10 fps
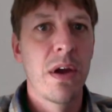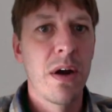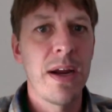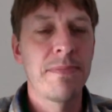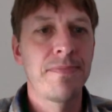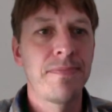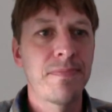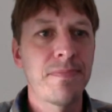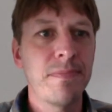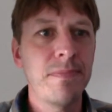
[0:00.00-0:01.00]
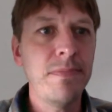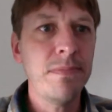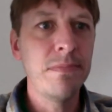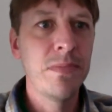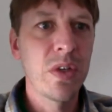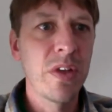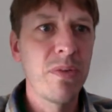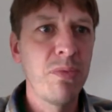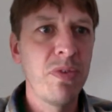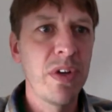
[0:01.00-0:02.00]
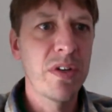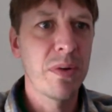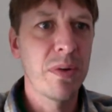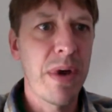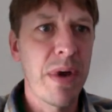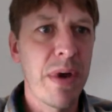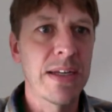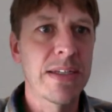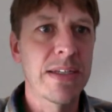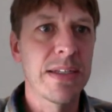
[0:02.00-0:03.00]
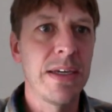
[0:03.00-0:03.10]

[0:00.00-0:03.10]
All right, so let's move into policy.